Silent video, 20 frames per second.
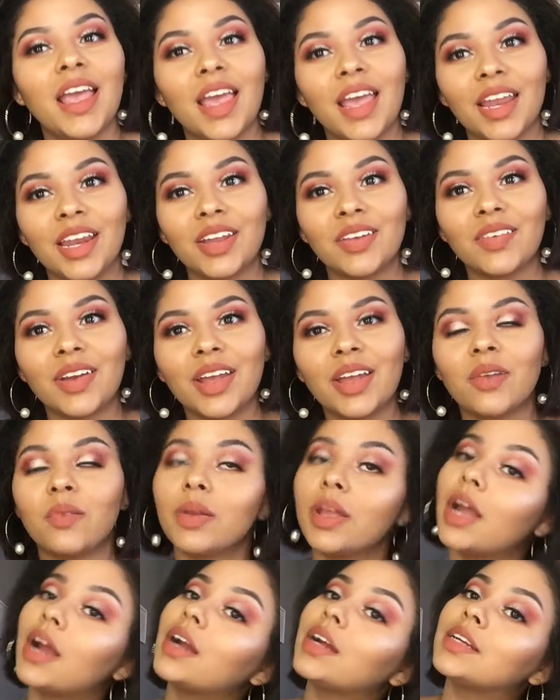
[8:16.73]
Anyway,
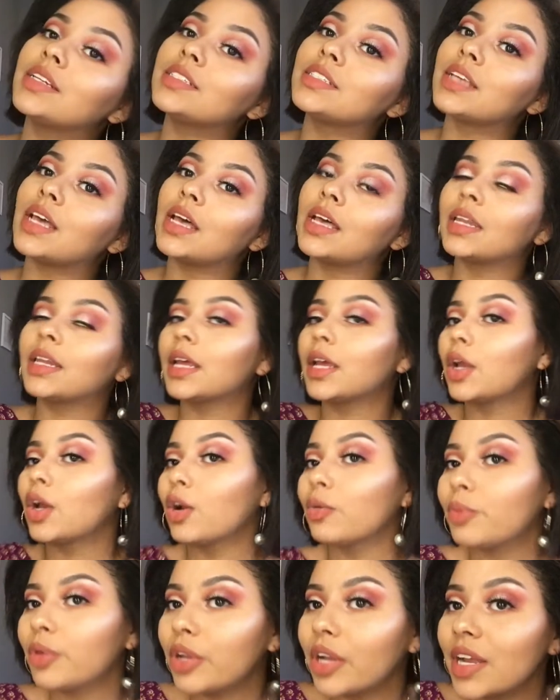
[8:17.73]
we are done. I
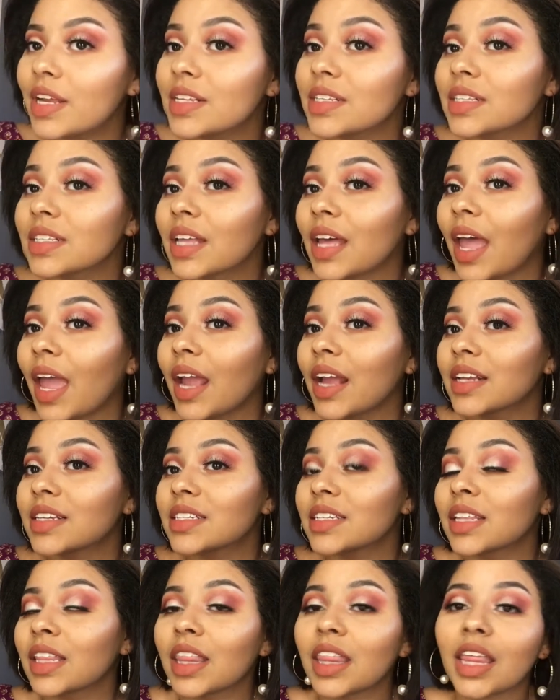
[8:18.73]
hope you guys liked
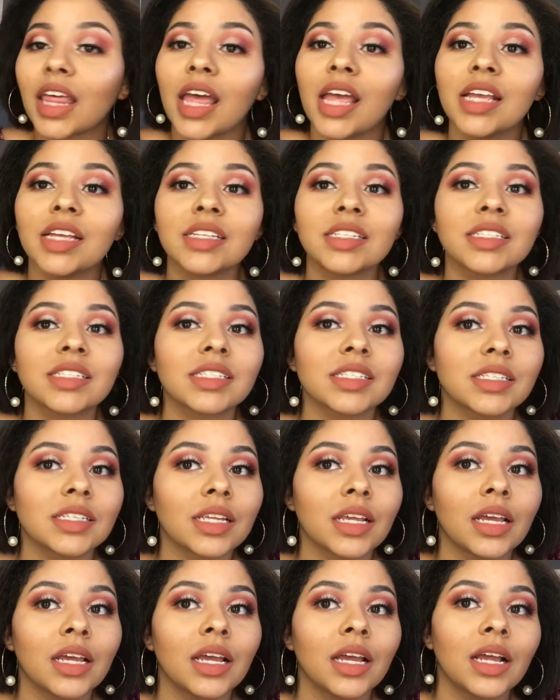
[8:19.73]
this
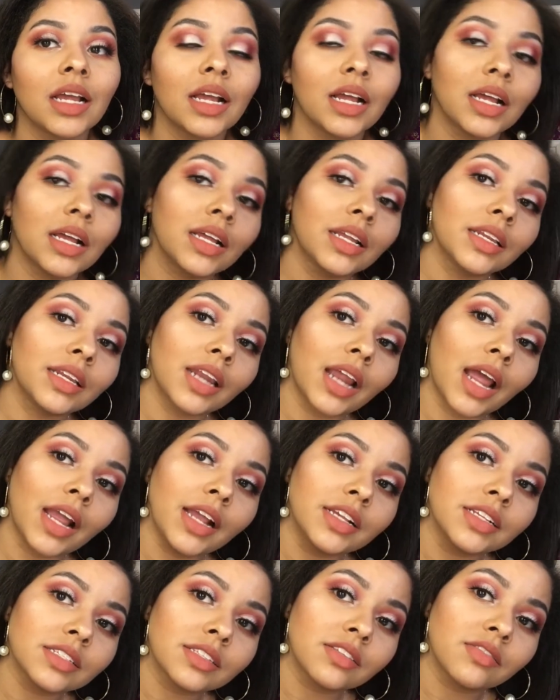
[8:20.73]

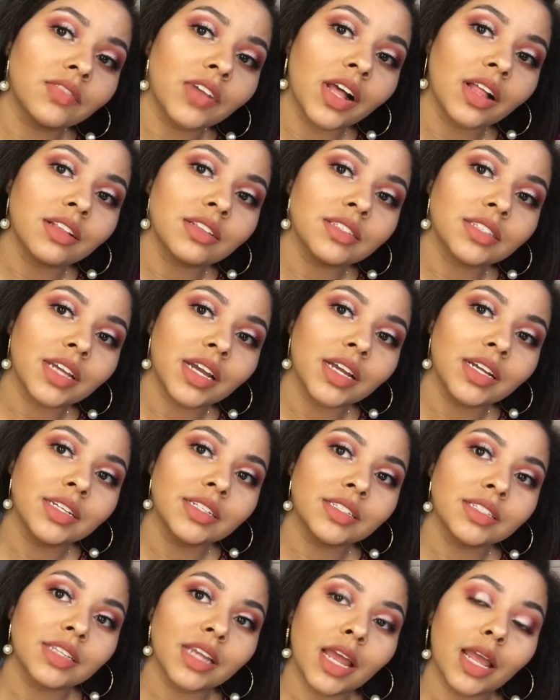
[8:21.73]
nice
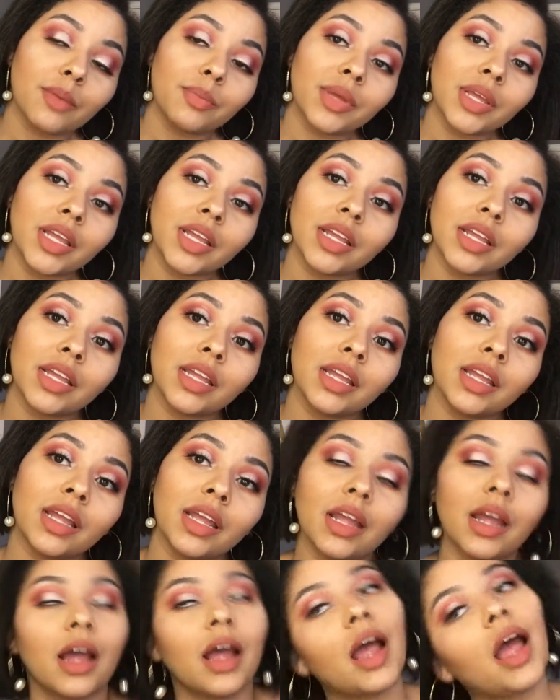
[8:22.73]
Valentine's Day
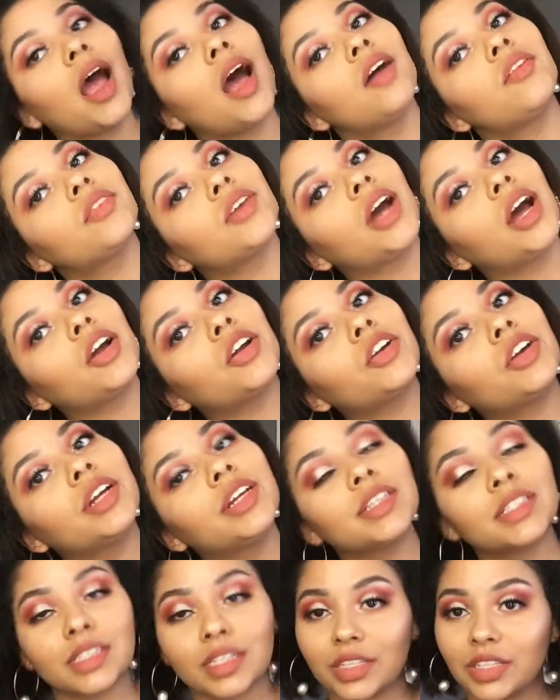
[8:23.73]
pinky half cut
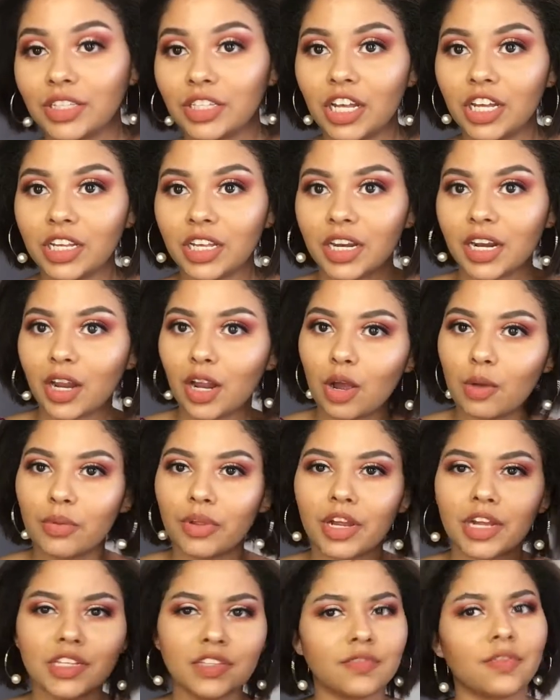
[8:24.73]
crease look, and I hope
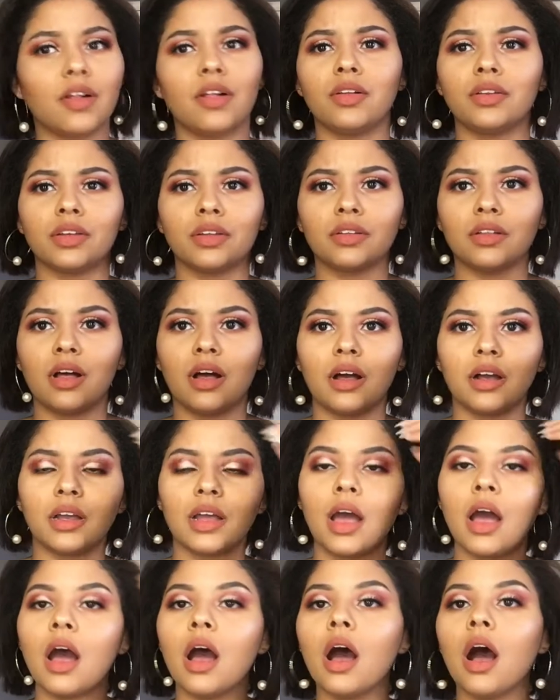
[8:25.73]
you guys followed
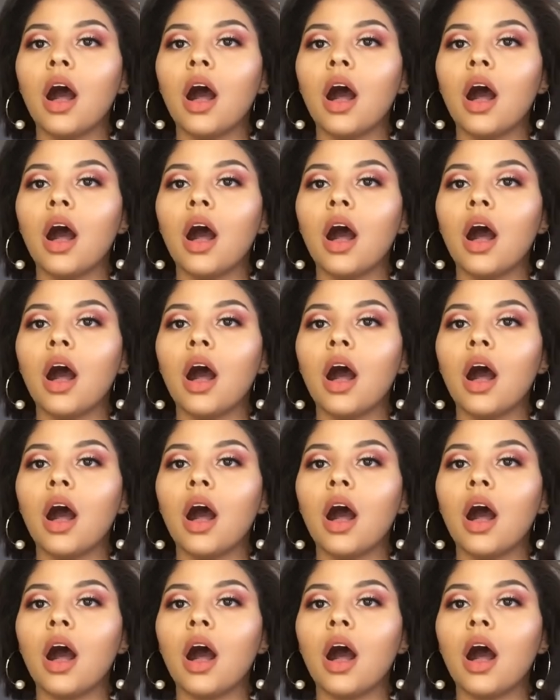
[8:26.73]
along.